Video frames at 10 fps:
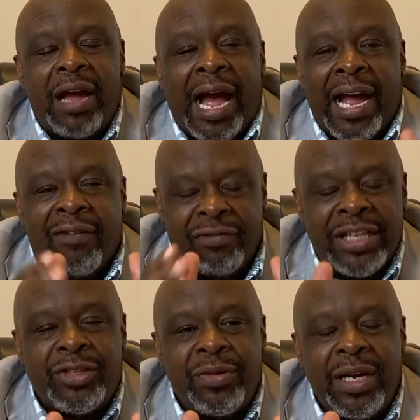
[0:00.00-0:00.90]
I have
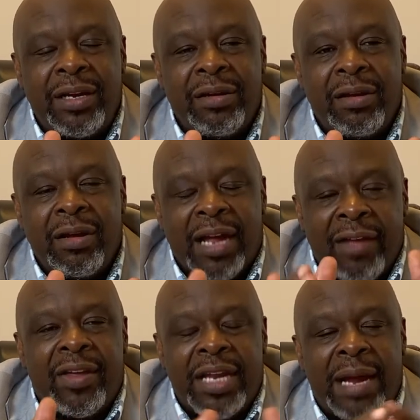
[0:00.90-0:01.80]
victory
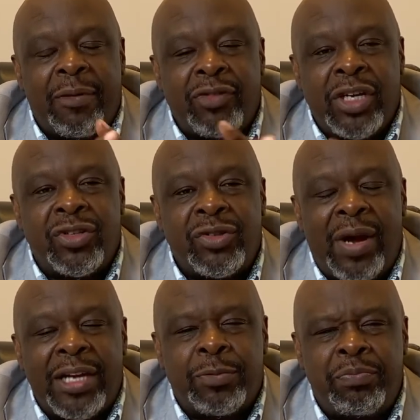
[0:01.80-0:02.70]
in the name of Jesus
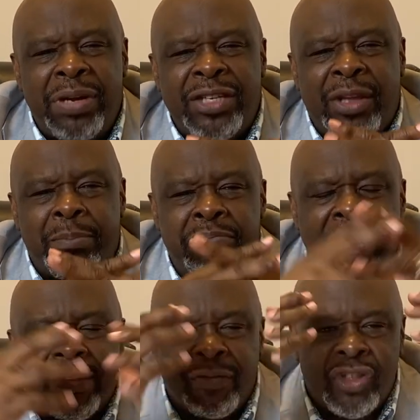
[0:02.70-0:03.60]
Christ. Plead the
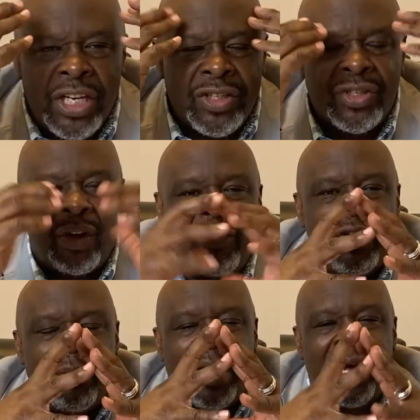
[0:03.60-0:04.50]
blood of Jesus over
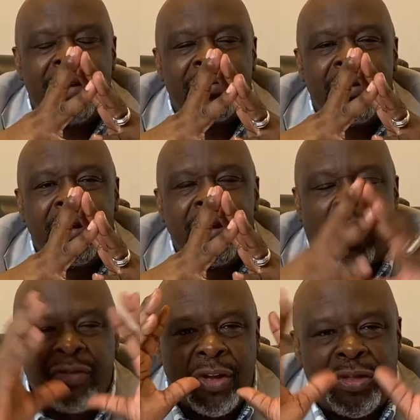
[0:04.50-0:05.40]
your mind
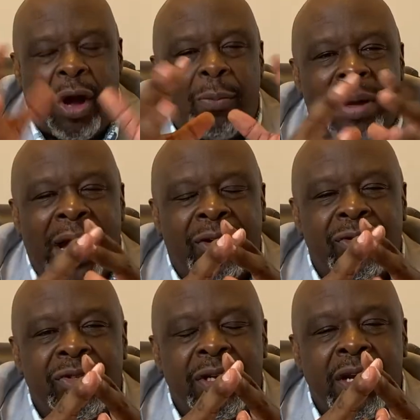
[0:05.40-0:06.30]
over your thought
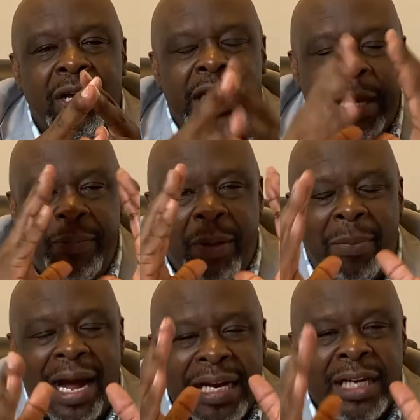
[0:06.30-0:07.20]
patterns. Keep your
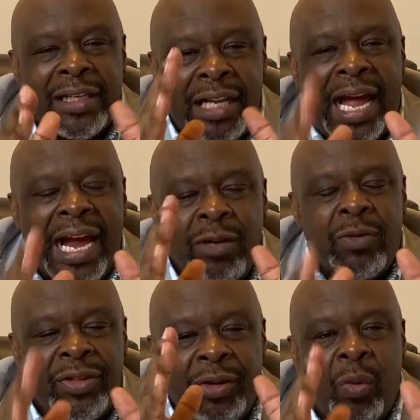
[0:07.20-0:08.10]
mind in line
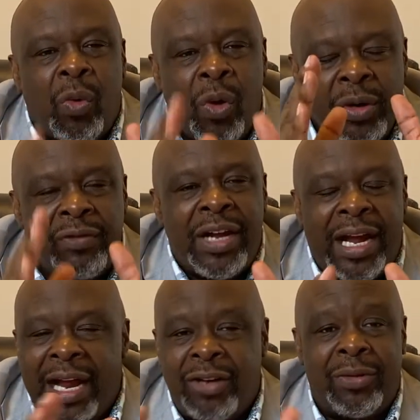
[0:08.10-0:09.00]
with the Word of
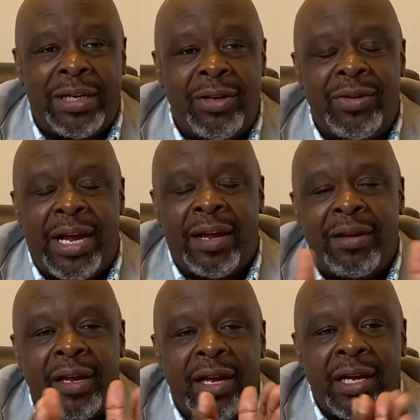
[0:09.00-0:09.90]
God. How do I do that?
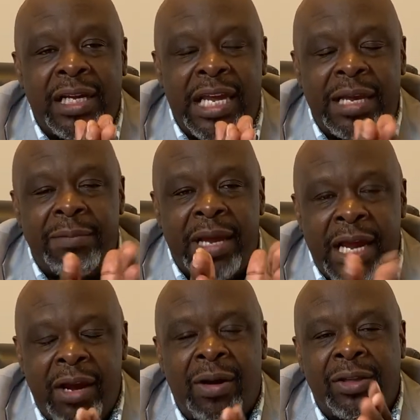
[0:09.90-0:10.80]

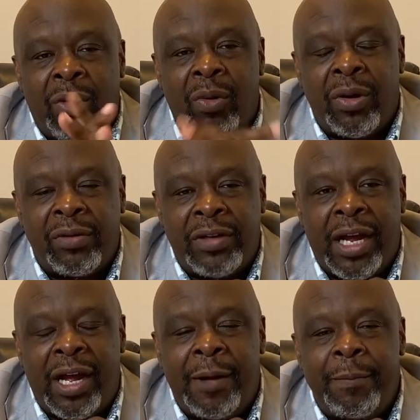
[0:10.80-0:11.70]
Keep hearing the Word of
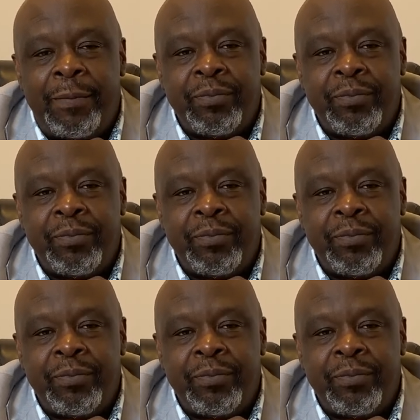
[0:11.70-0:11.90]
God.